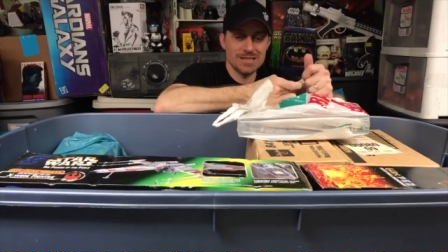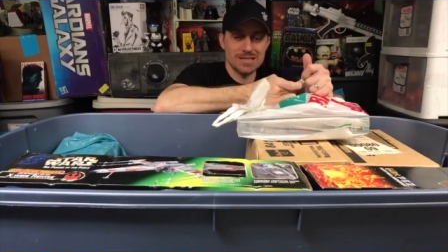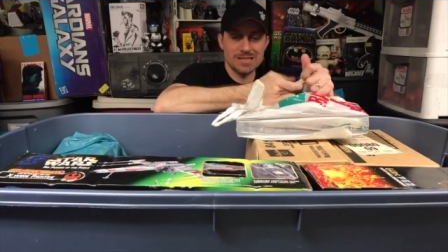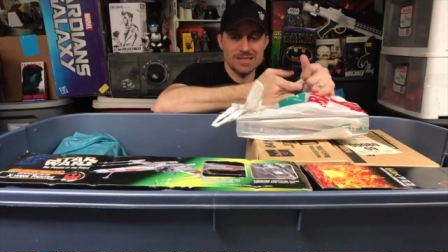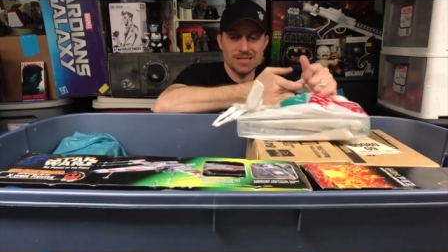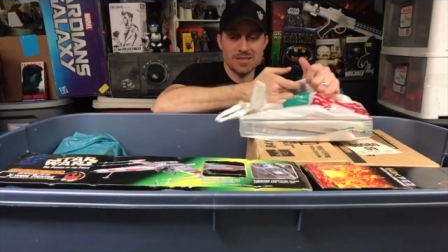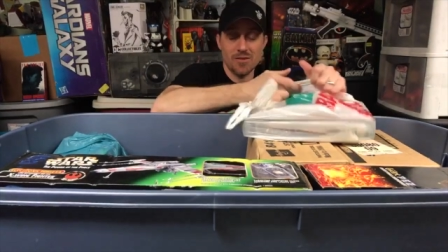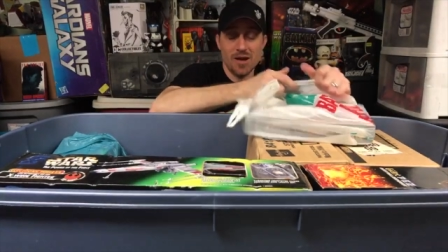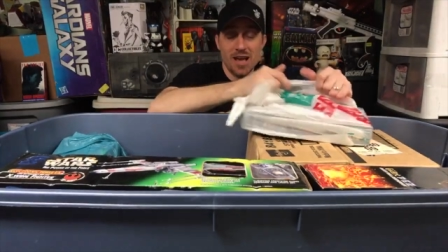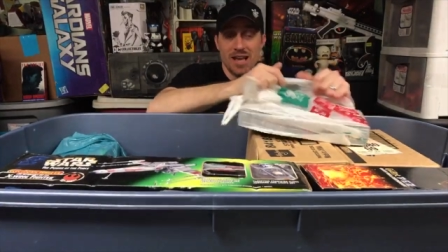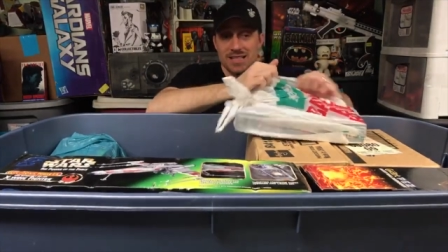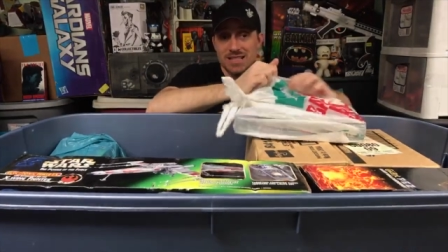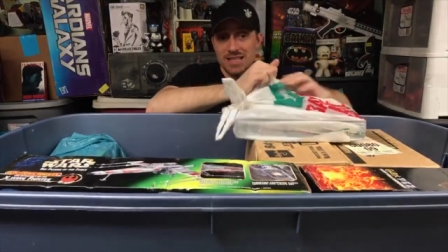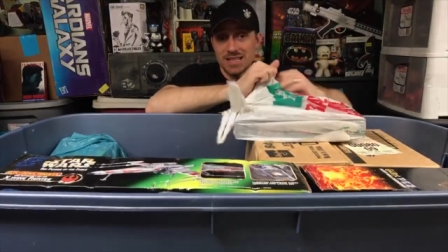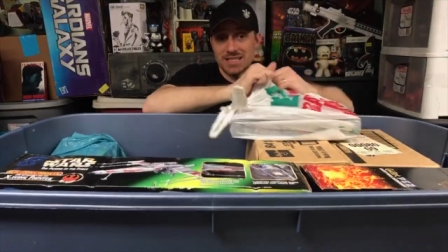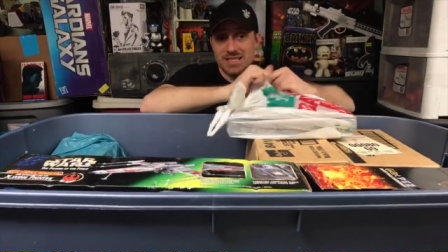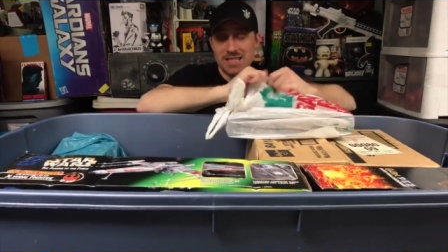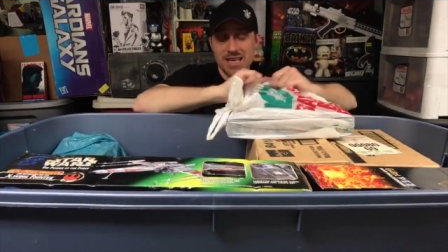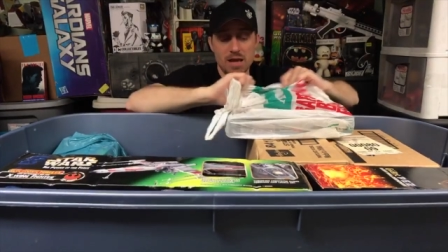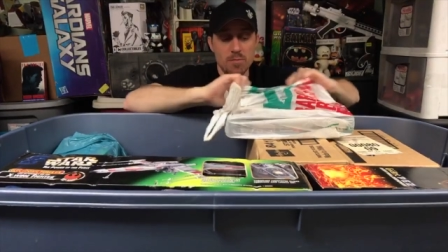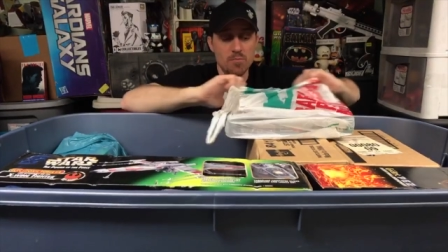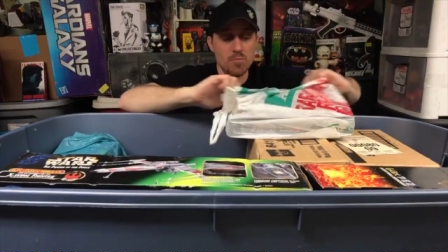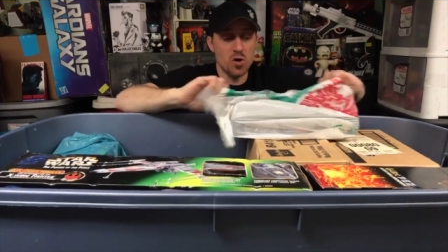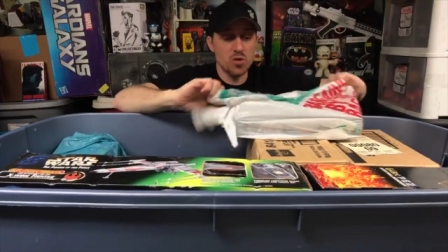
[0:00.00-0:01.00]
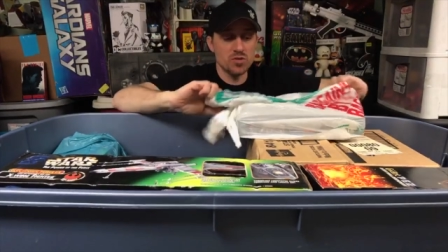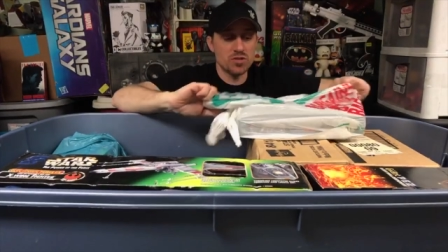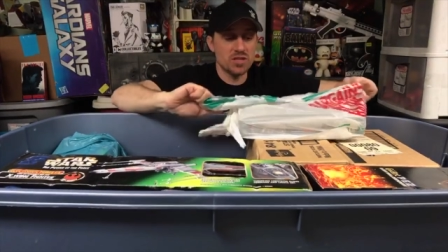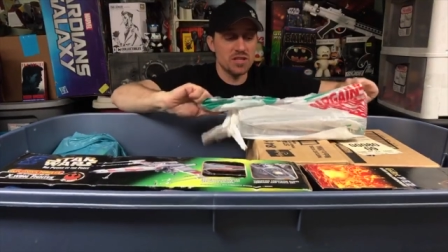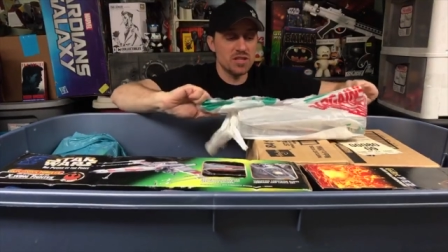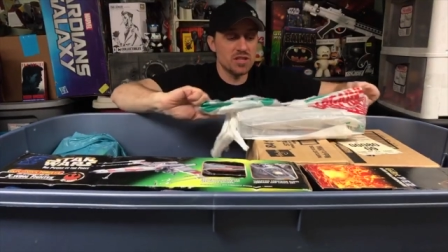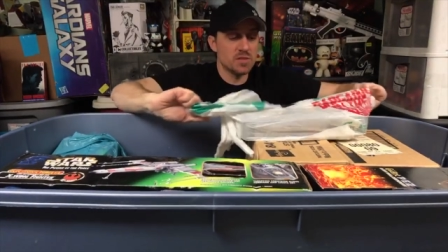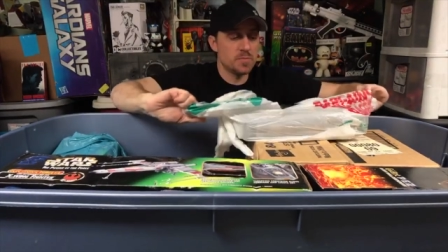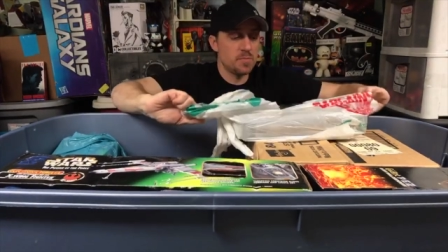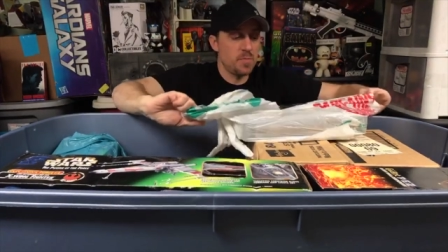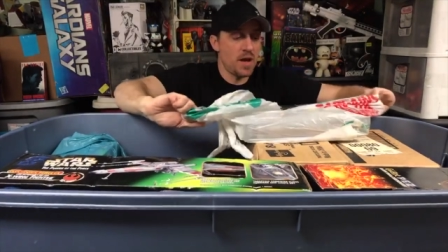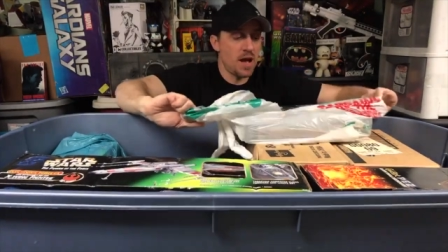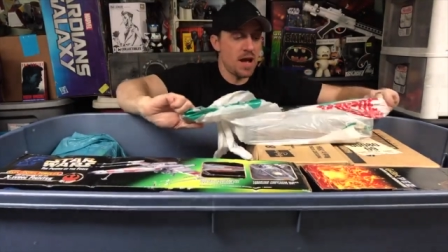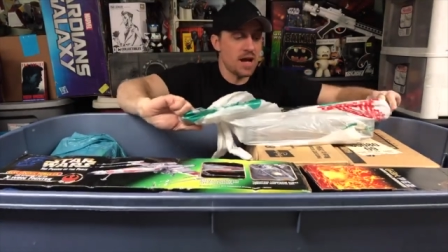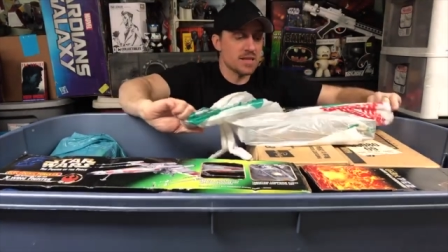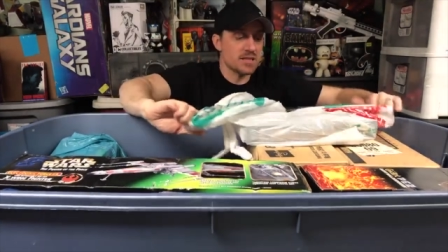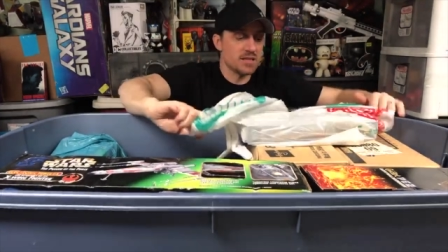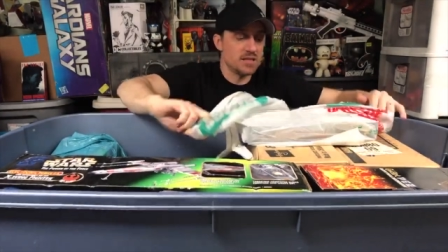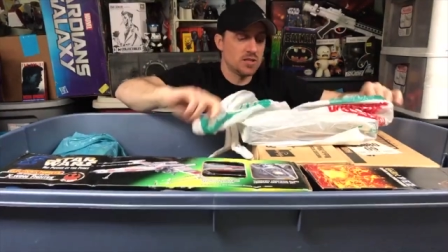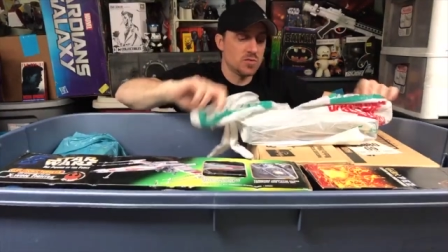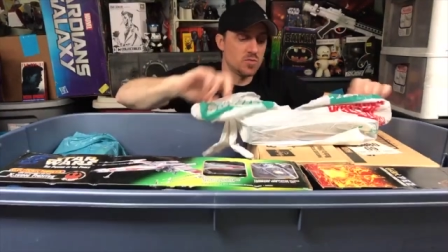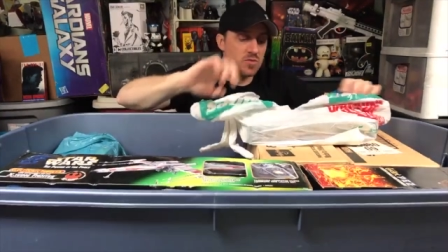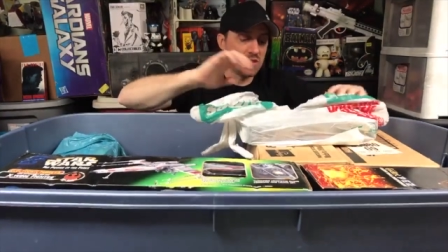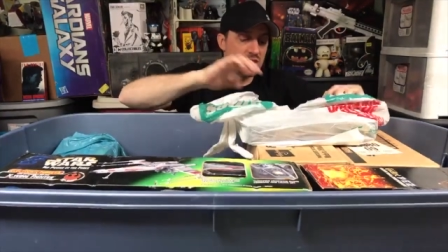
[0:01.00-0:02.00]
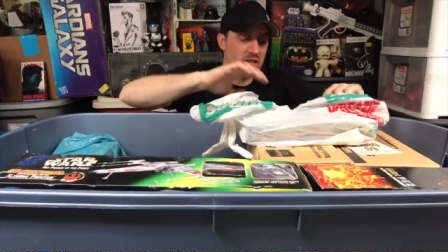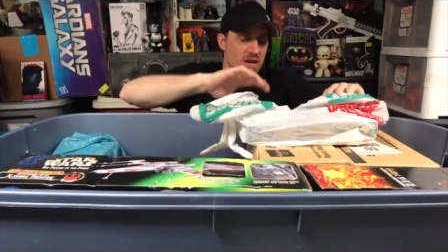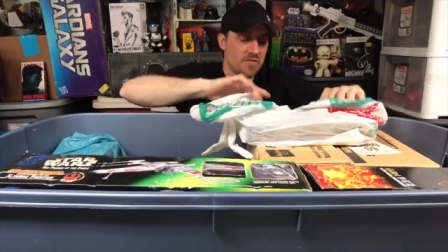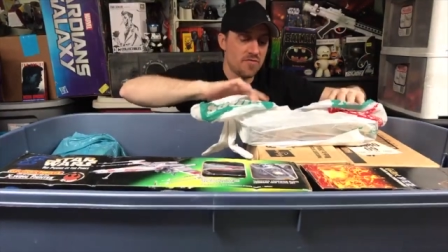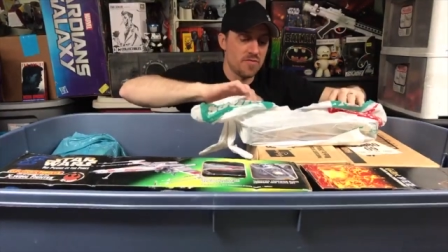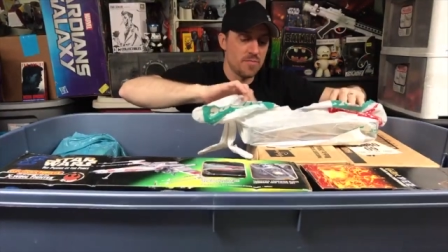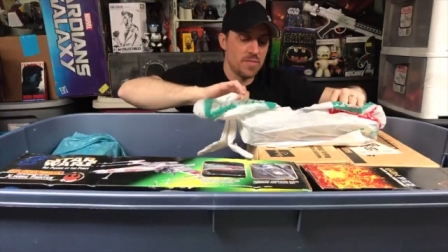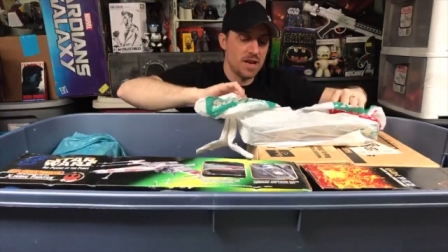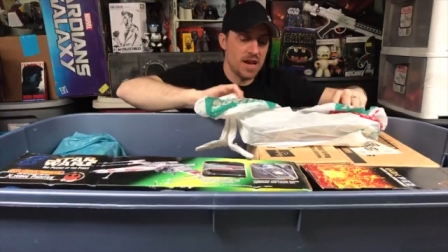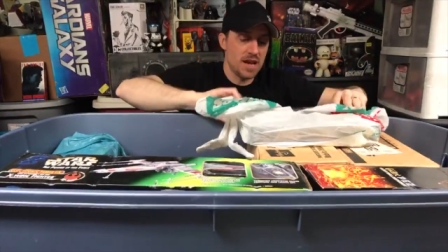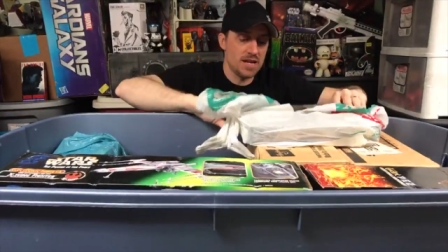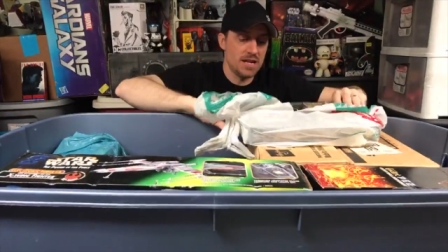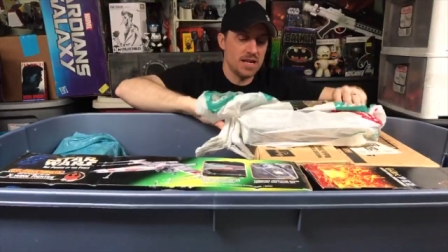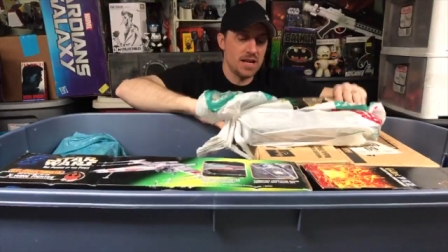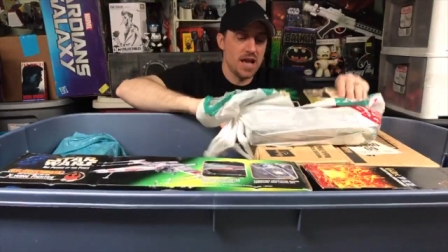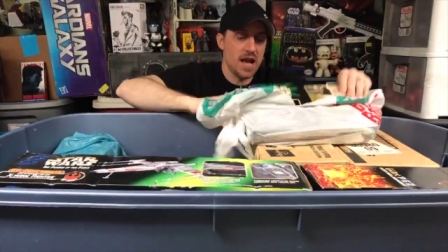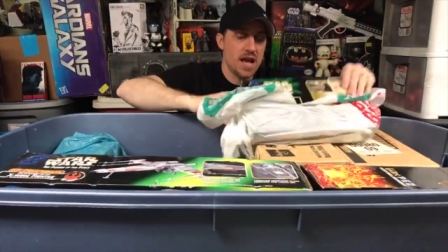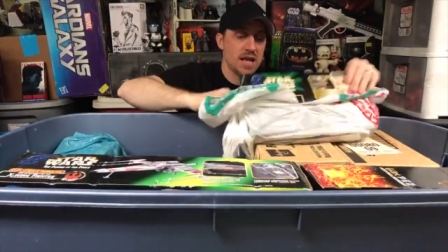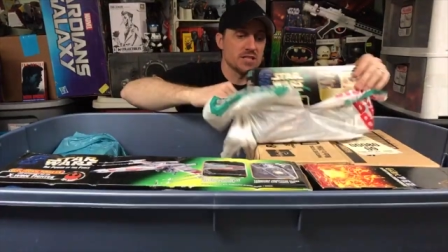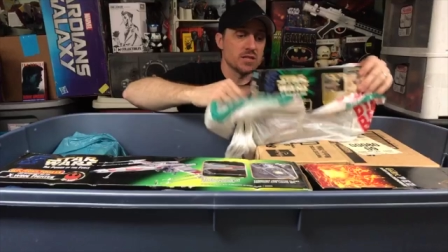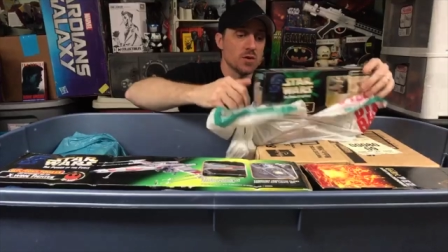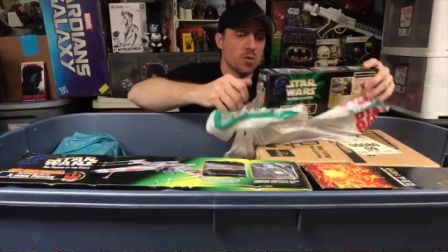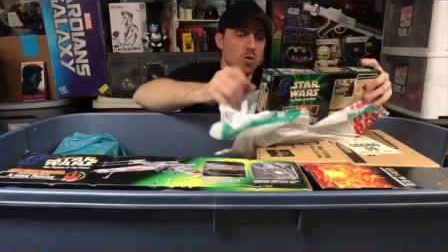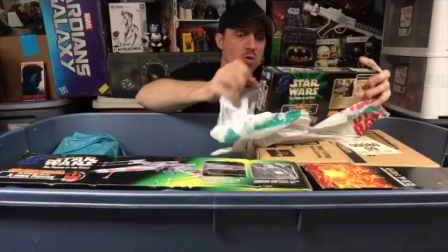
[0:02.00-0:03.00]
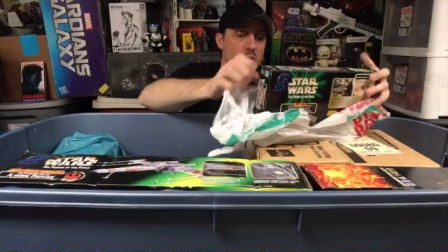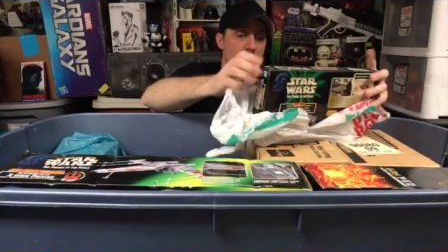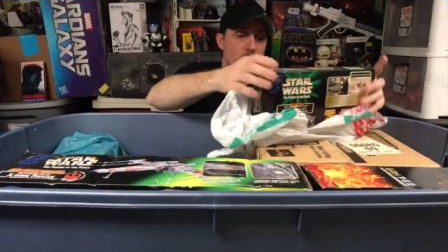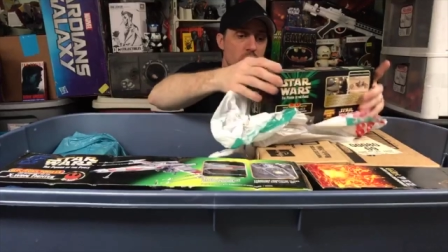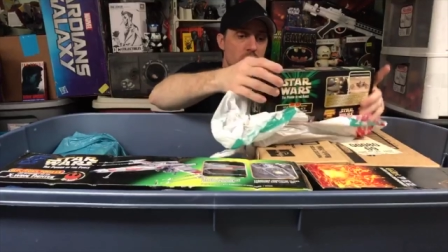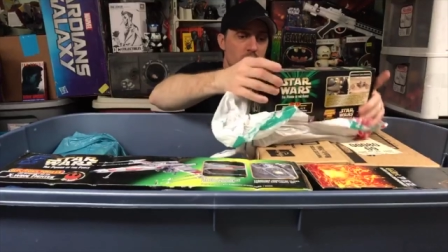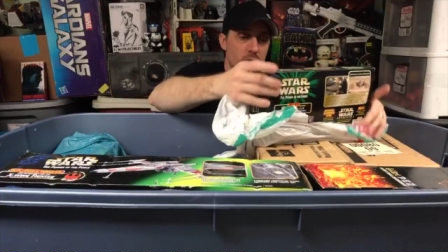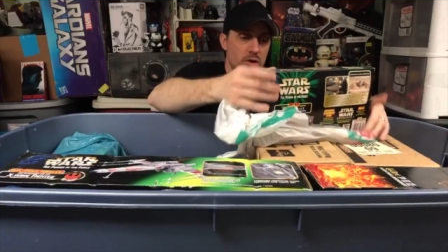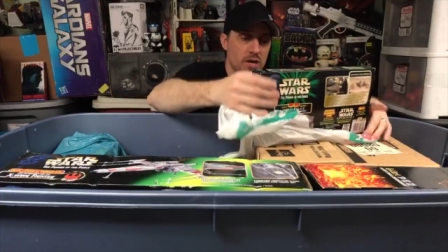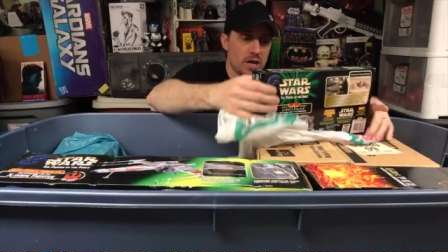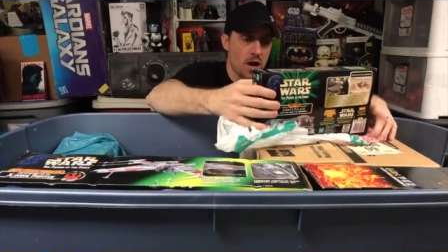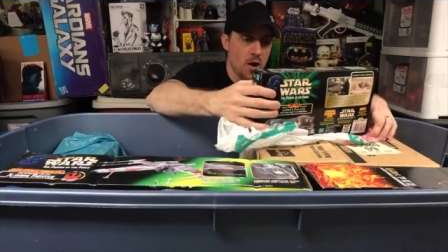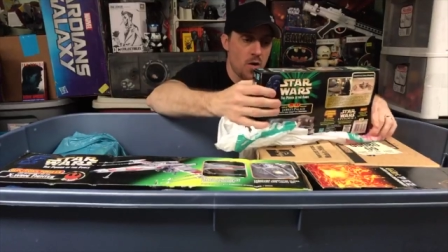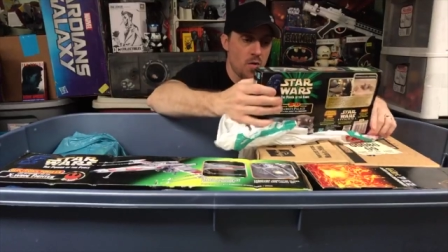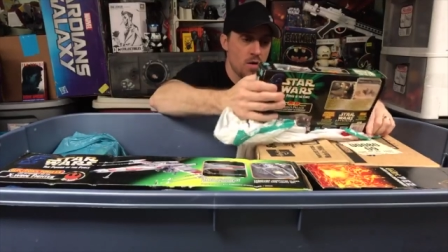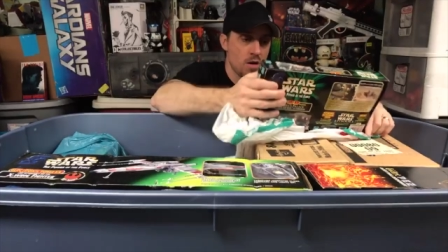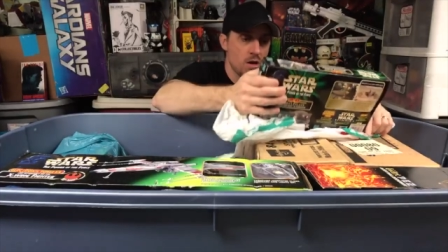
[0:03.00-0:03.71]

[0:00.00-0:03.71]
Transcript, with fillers: So, as I said, most of this box, this was stuff from '99, so, ooh, here we go.